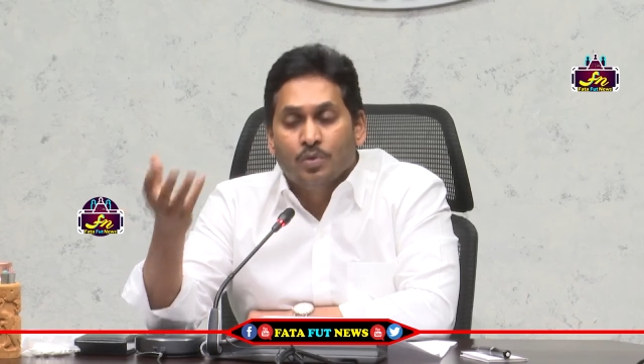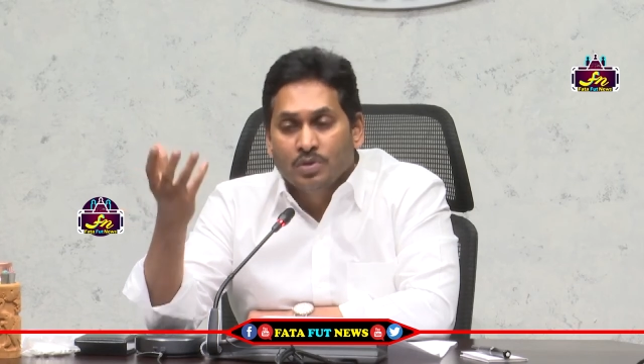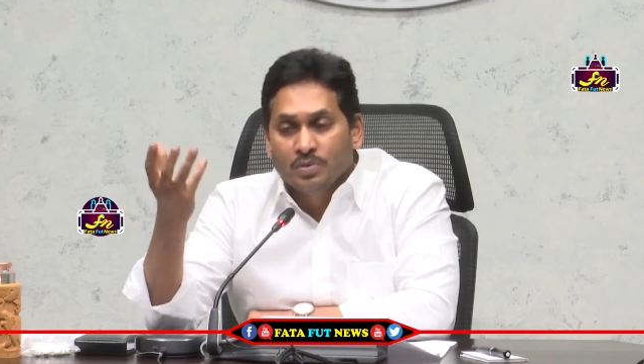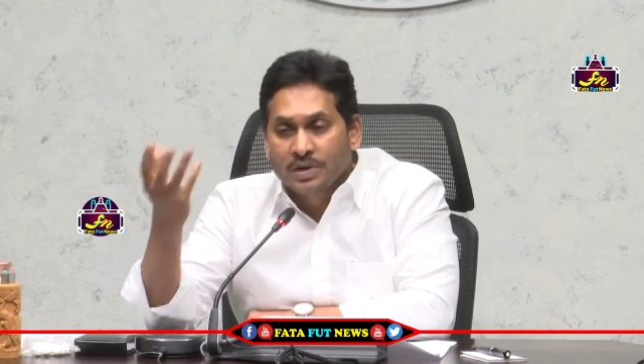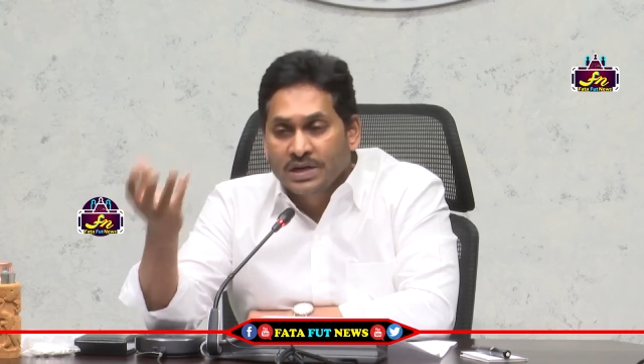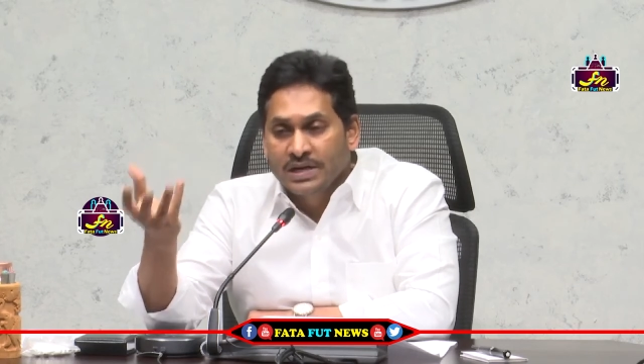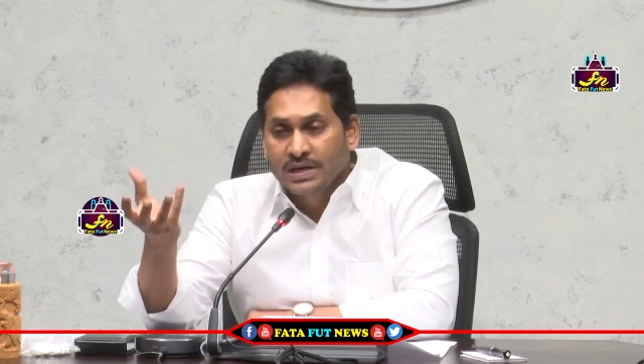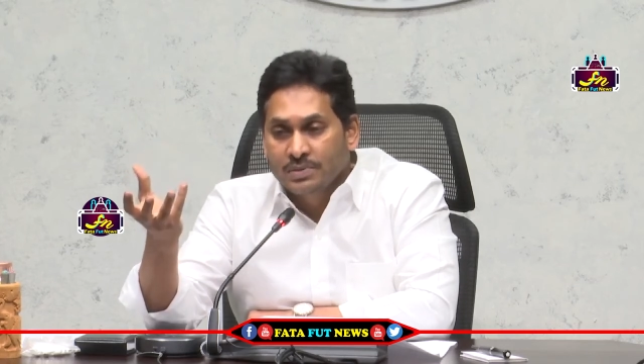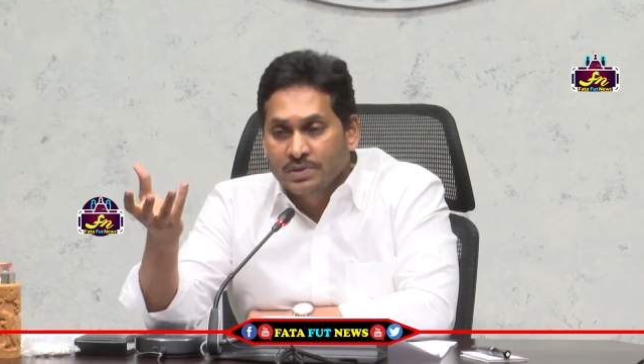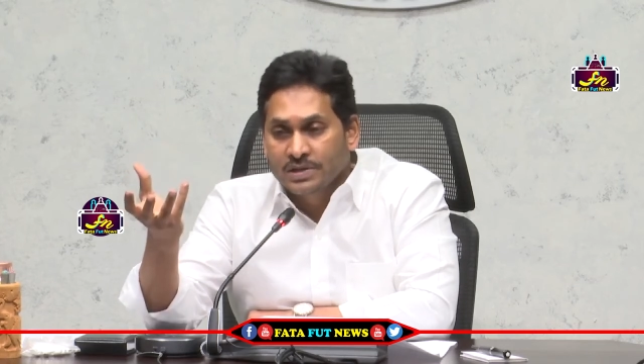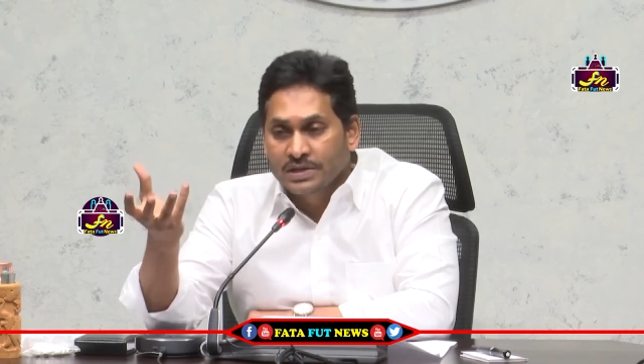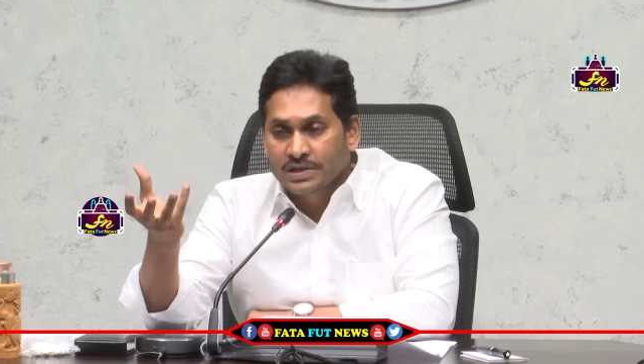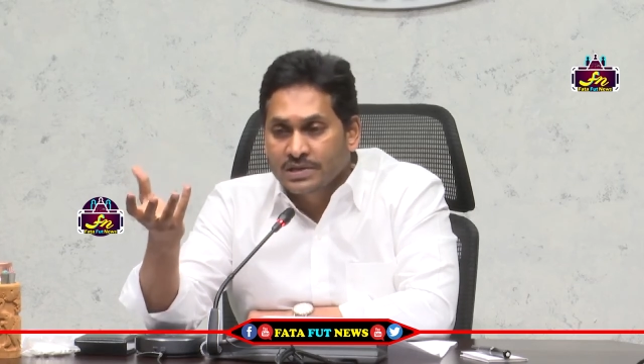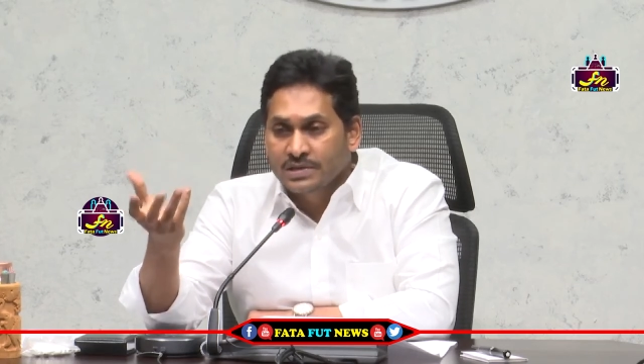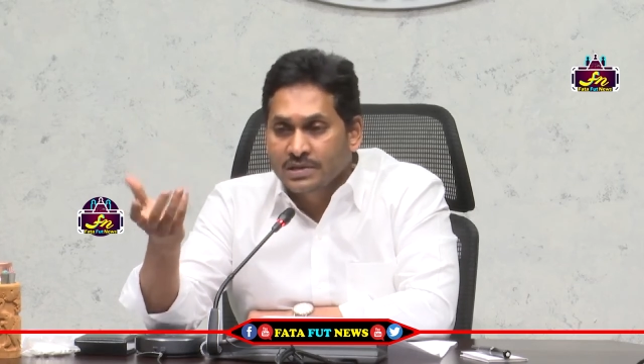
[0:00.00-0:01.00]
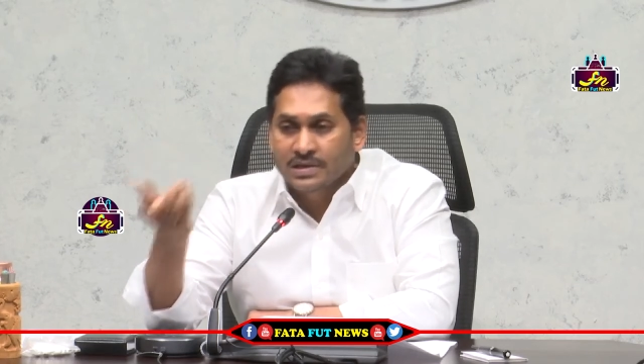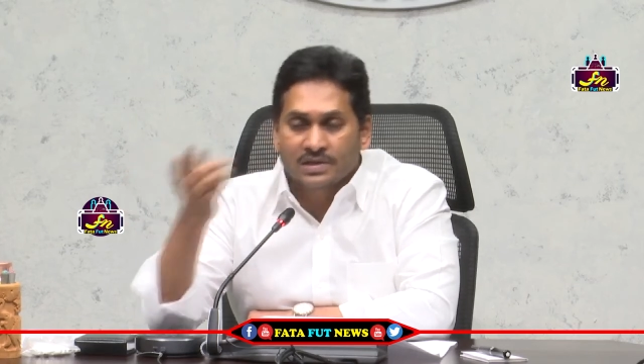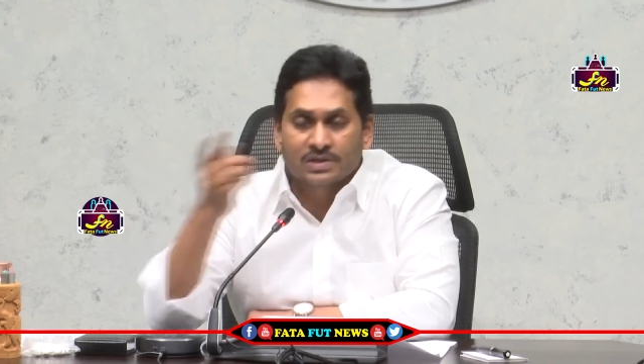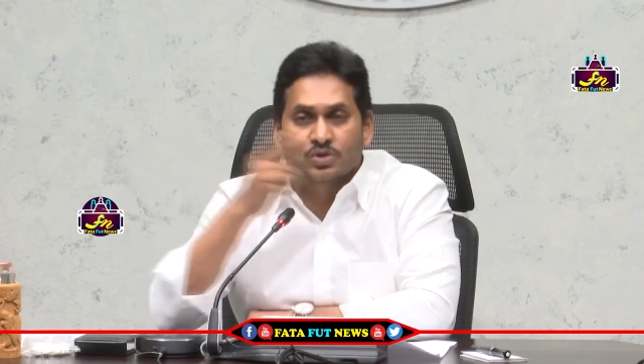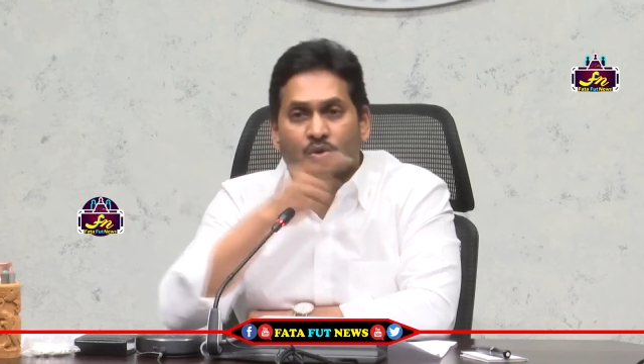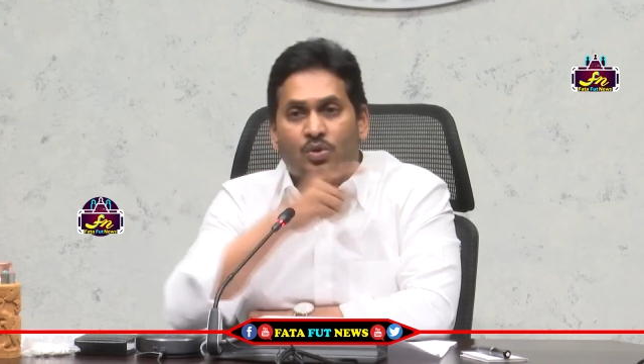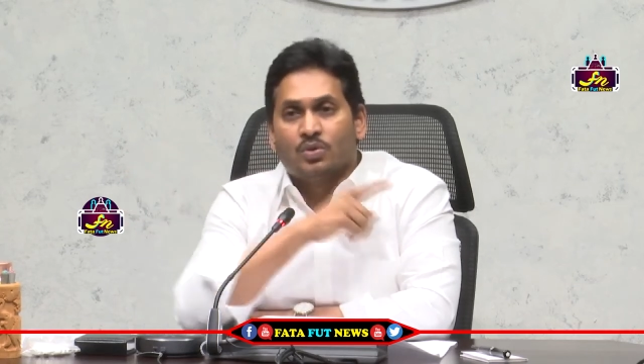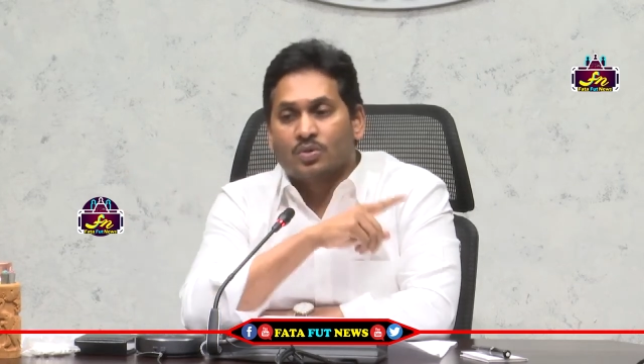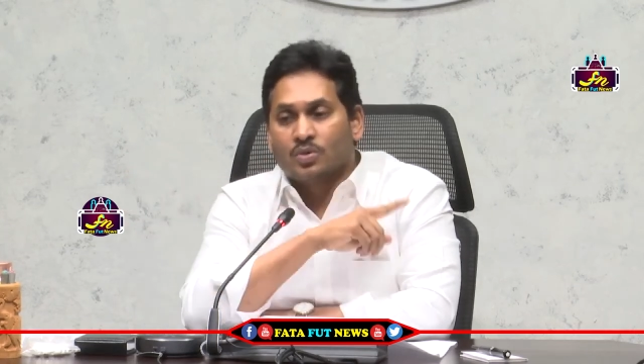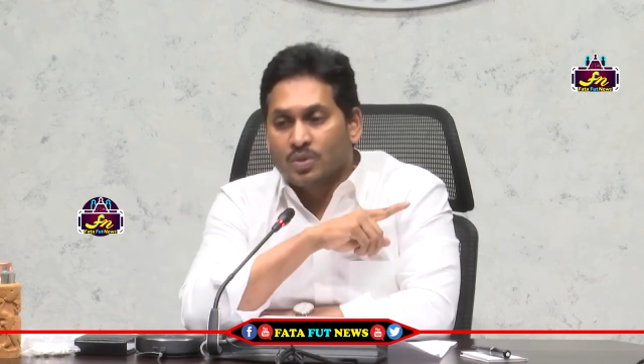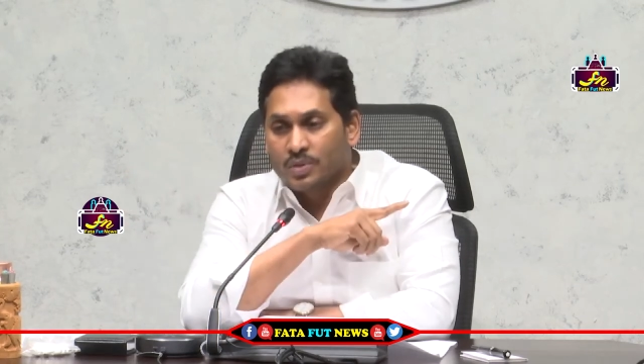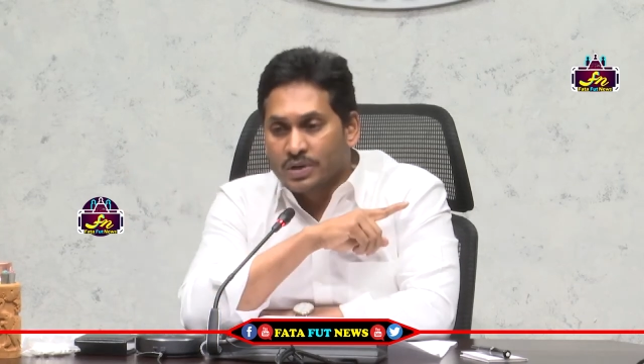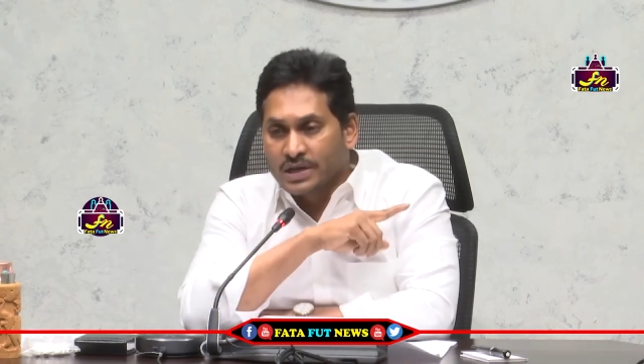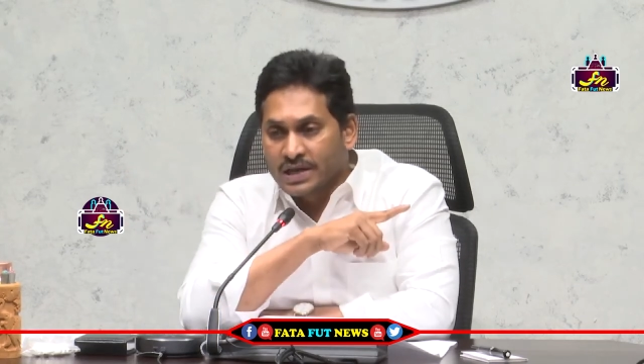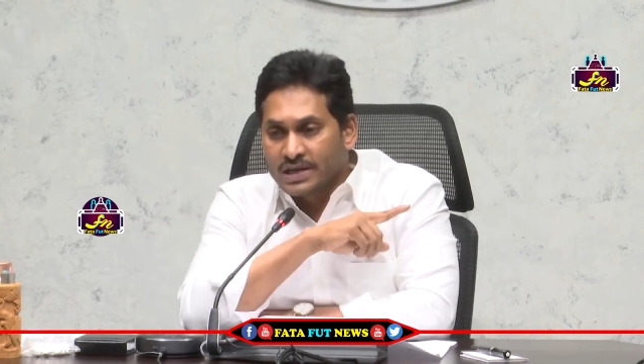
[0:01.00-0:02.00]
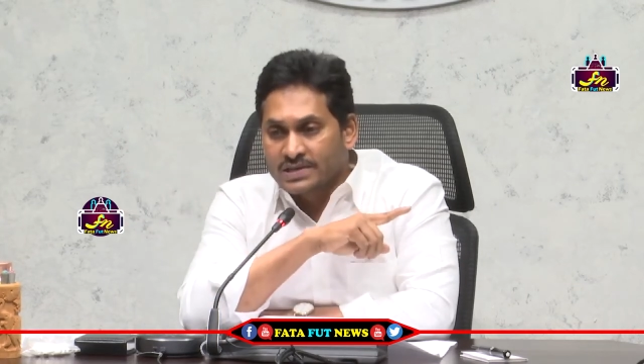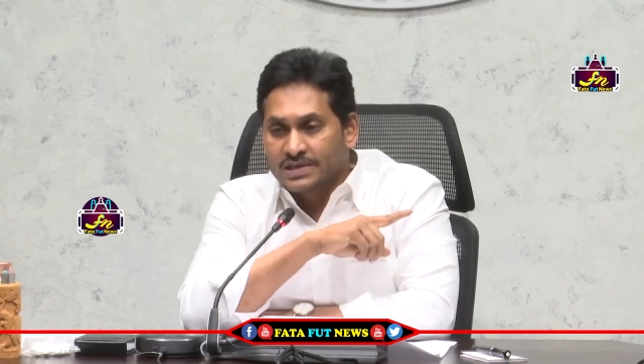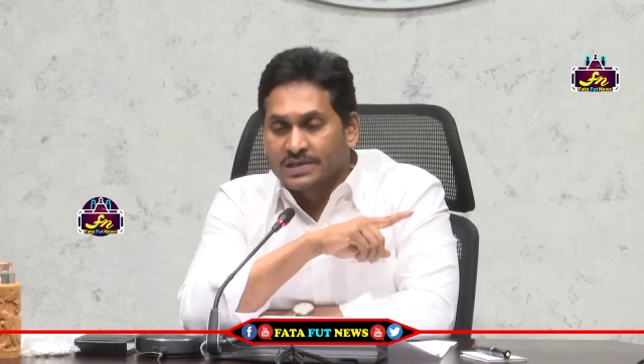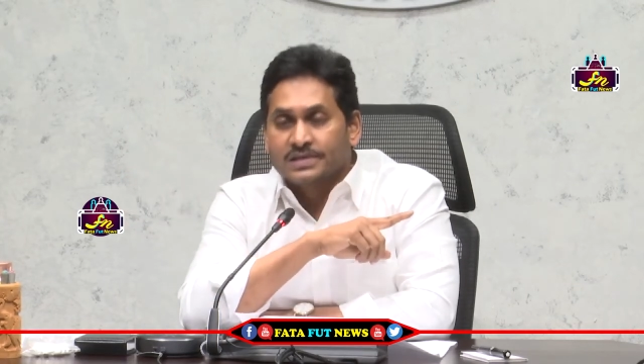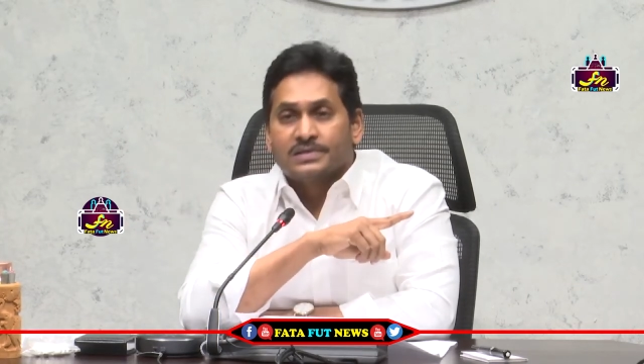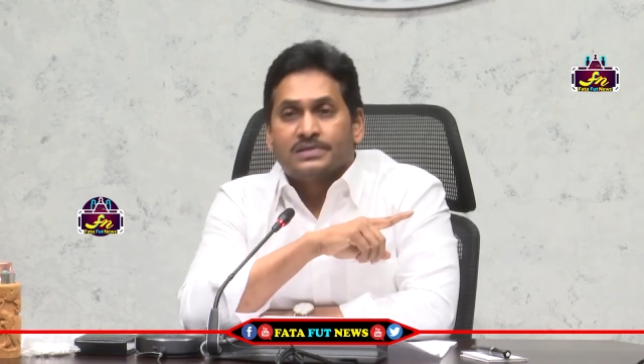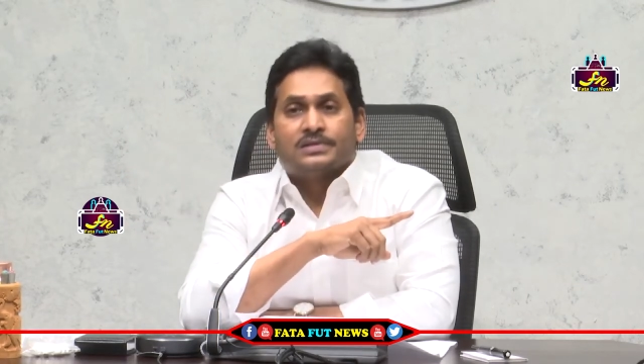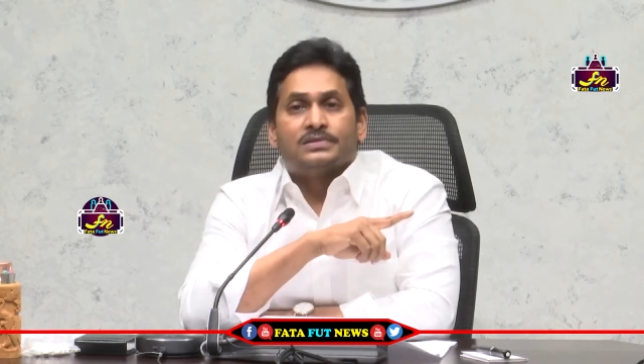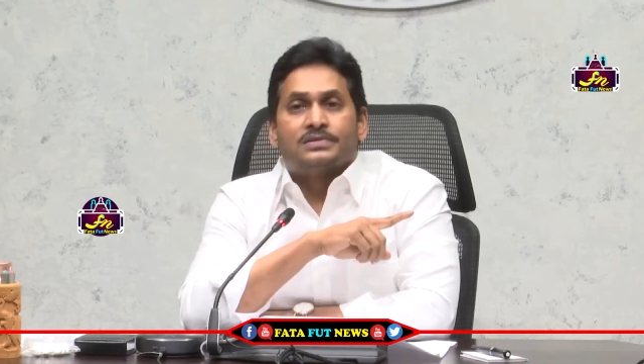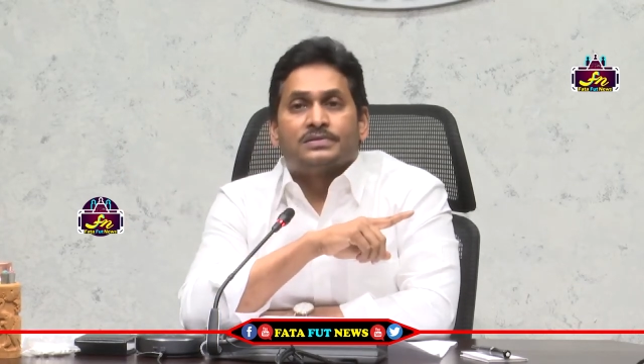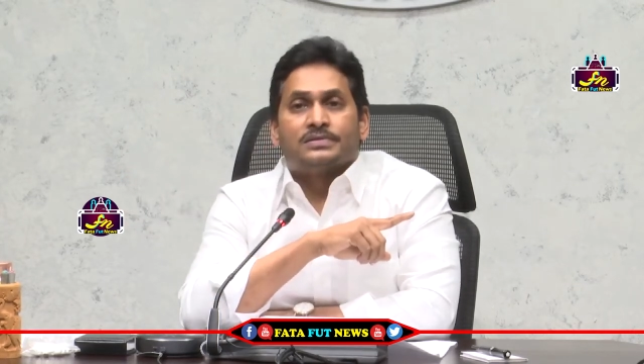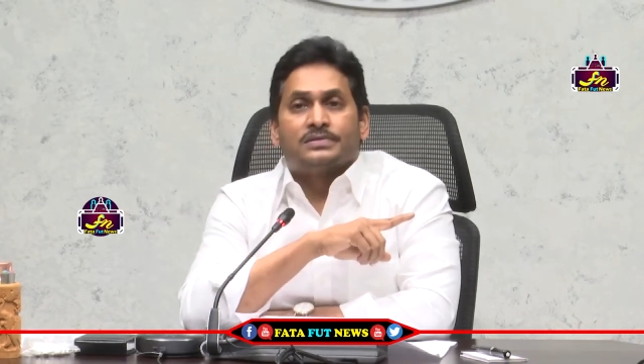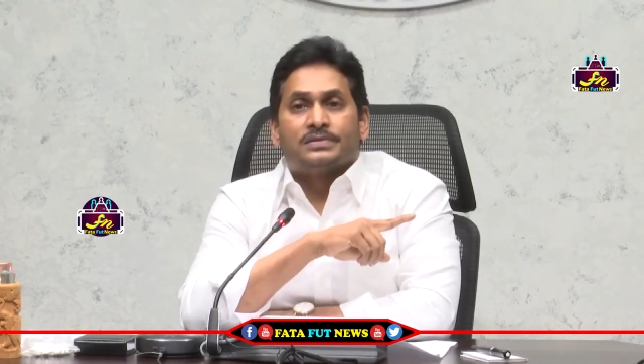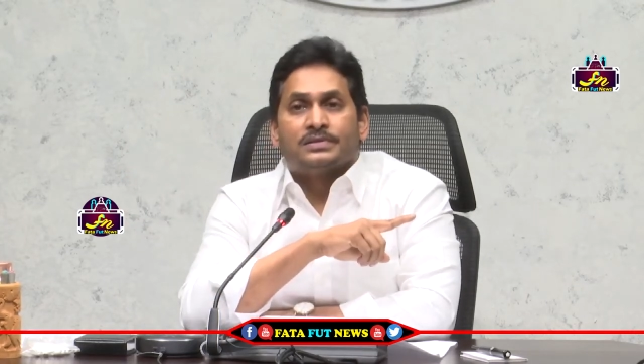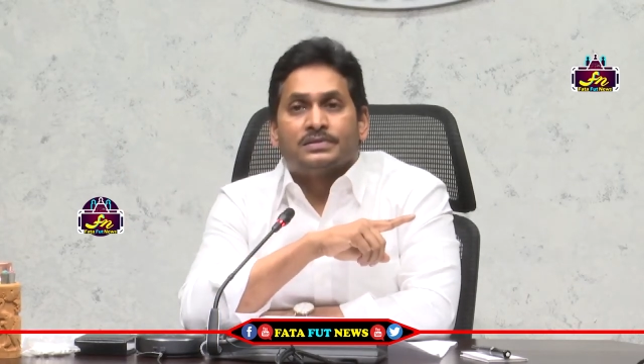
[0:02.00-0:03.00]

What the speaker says: how do we deal with it? That is COVID care center.